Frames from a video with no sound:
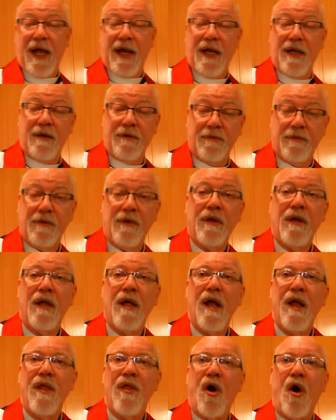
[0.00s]
it.
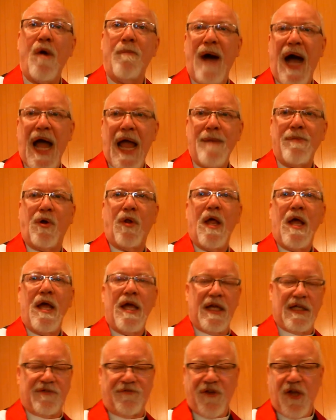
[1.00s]
The whole Bible
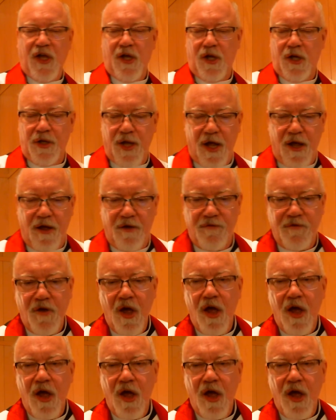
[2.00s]
is filled of